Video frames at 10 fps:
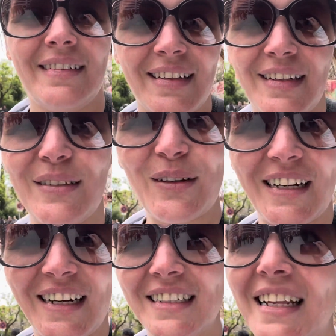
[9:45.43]
It is what
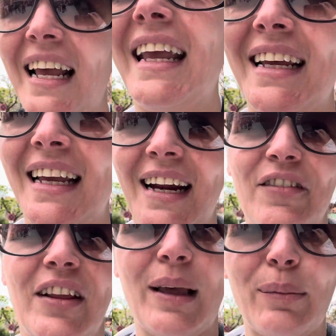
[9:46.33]
it is. I can't get
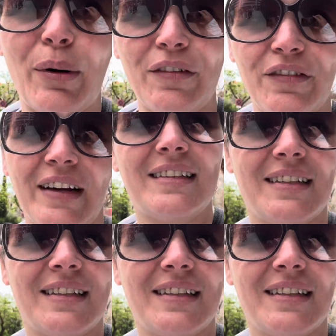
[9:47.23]
everything perfect.